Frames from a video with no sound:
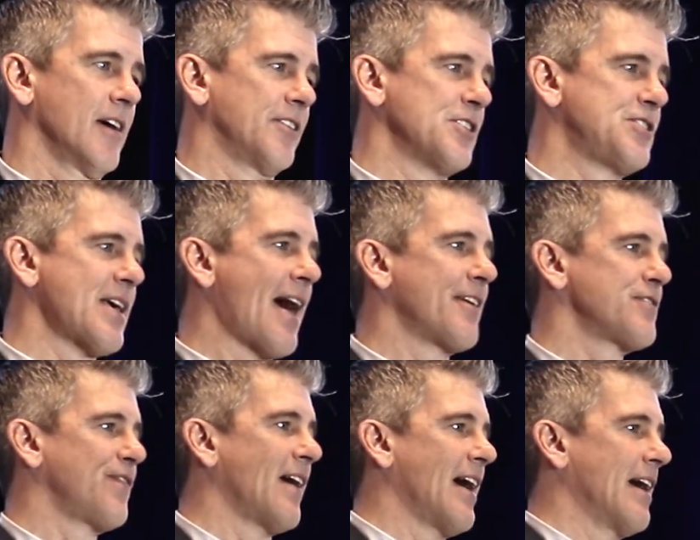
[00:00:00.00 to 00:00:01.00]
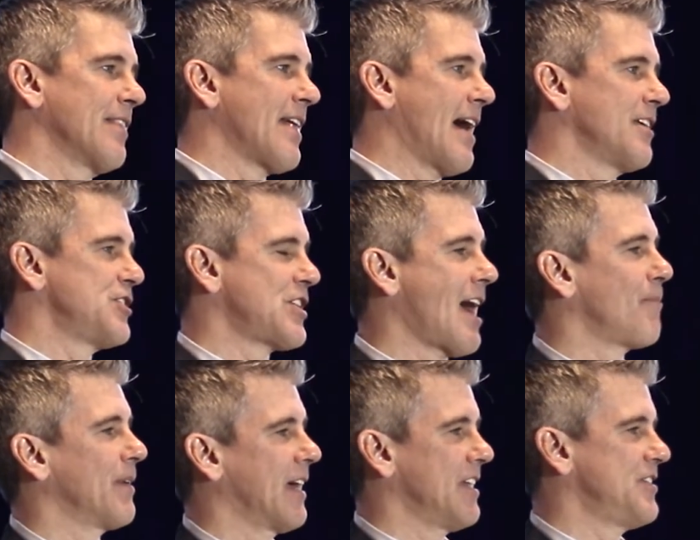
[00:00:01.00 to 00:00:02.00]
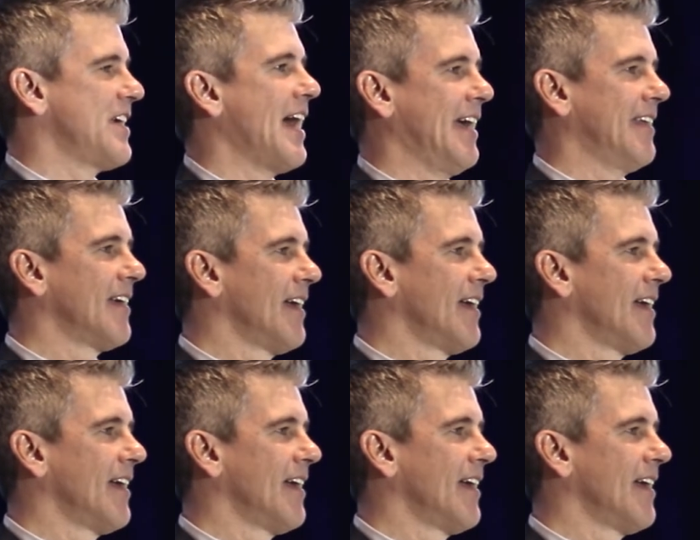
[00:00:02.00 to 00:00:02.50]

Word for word: to satisfy that shopping intent